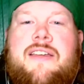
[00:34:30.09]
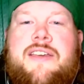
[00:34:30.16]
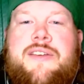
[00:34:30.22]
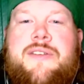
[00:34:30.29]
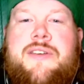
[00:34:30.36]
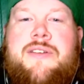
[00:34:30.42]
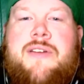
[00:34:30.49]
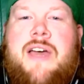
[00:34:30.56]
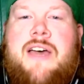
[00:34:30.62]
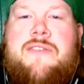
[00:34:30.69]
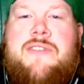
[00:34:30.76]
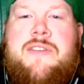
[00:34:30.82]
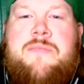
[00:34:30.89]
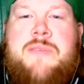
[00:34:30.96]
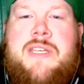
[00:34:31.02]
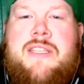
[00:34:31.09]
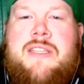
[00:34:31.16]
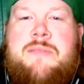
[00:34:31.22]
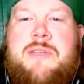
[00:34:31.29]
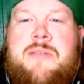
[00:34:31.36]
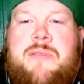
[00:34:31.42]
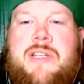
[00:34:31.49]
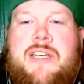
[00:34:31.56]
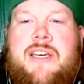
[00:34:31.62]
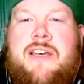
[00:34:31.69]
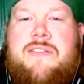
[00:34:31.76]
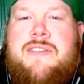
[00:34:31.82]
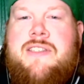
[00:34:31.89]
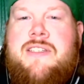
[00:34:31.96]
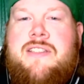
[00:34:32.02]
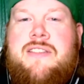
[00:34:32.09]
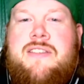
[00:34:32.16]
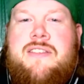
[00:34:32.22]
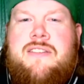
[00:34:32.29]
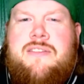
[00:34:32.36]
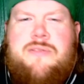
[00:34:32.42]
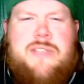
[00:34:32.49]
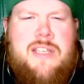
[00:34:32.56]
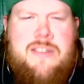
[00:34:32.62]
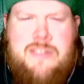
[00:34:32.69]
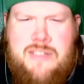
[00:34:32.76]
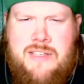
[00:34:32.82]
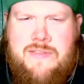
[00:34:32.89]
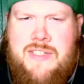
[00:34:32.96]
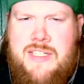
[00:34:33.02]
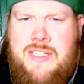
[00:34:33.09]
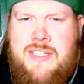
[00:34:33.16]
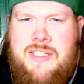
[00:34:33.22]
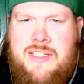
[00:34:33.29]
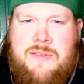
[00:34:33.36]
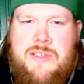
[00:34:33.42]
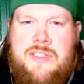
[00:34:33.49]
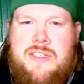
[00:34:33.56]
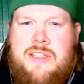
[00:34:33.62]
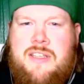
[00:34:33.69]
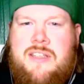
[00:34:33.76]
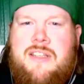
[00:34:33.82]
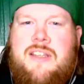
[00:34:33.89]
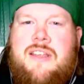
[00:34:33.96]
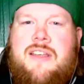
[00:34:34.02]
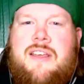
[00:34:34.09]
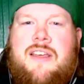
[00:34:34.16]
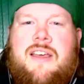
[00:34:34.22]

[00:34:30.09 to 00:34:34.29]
You haven't beaten them in a playoff since 2017. Is that what you said?